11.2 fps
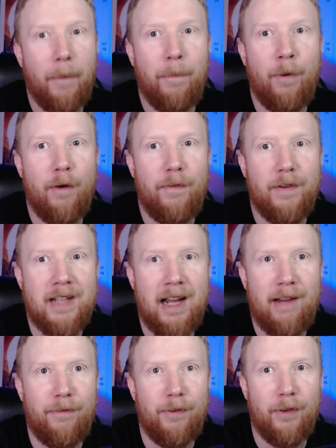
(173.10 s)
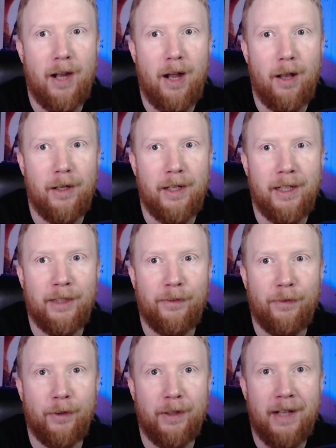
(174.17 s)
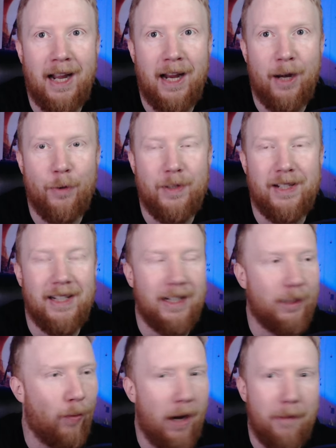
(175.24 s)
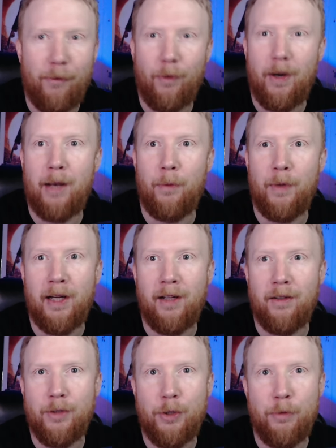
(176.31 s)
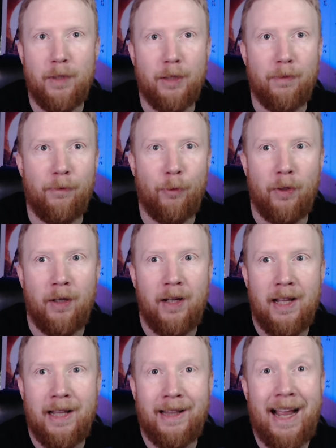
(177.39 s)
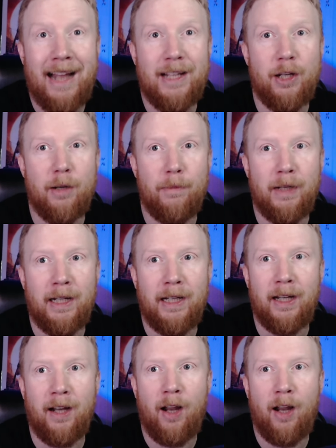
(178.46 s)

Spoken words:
Perfect time for the holidays for 9:06, right before Halloween, 2 months before. That's gonna be